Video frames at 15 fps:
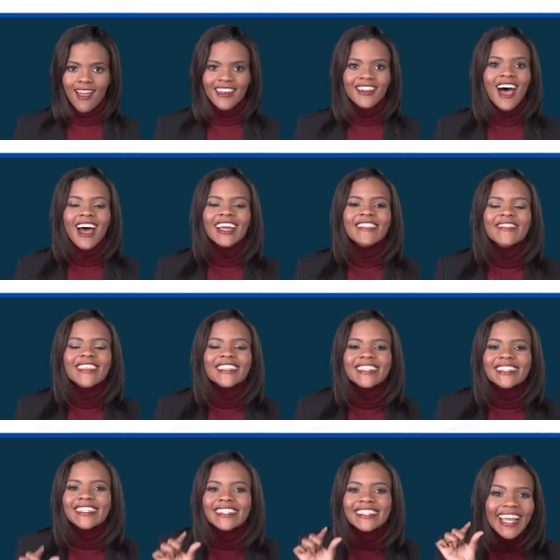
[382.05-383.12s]
Not in the
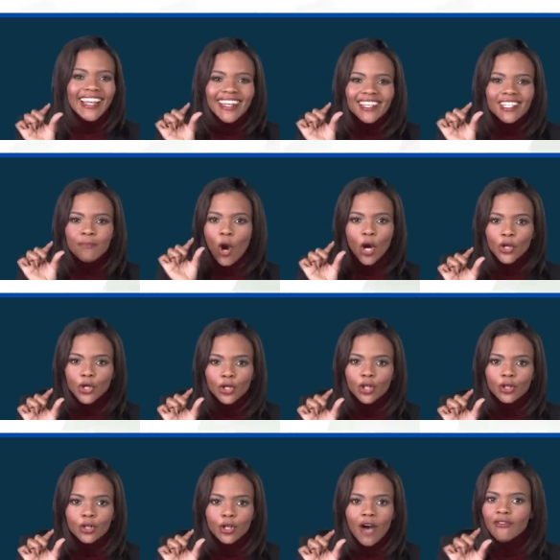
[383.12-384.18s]
slightest
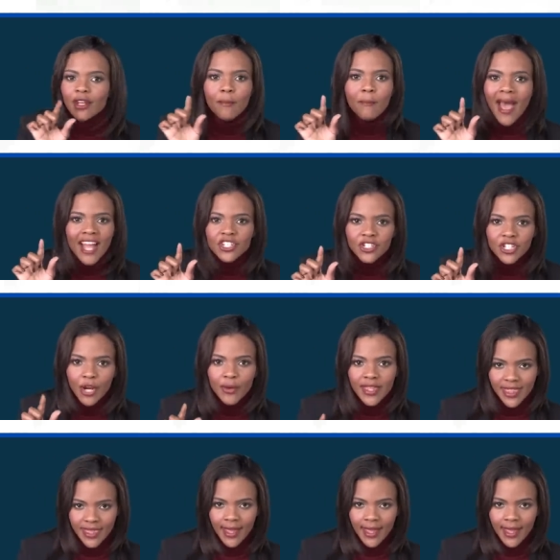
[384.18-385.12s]
particle of an imaginary